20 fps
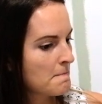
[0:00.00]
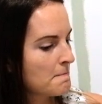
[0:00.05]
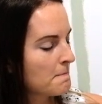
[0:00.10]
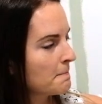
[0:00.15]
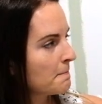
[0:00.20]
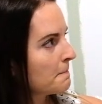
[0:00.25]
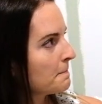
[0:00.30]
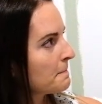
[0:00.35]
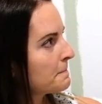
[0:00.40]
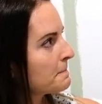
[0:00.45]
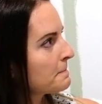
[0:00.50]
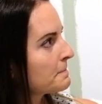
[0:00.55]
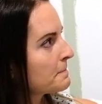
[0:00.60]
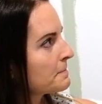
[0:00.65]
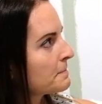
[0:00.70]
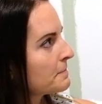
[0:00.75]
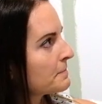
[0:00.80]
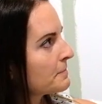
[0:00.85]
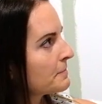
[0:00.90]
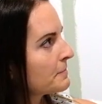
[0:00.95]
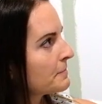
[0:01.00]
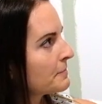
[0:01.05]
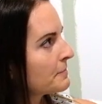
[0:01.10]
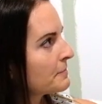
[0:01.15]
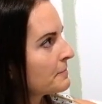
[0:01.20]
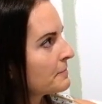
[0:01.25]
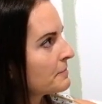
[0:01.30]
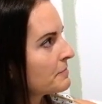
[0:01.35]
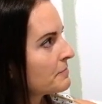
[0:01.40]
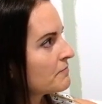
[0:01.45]

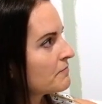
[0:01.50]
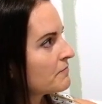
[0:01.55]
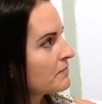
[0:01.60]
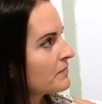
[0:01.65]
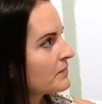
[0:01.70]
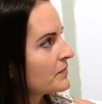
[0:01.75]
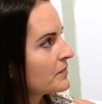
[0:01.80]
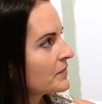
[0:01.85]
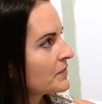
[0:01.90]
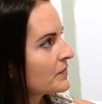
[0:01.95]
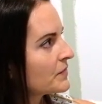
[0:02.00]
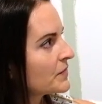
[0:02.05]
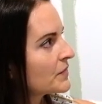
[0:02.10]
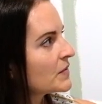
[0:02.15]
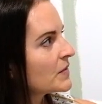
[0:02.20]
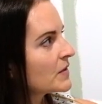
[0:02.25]
No words are spoken by the person on screen.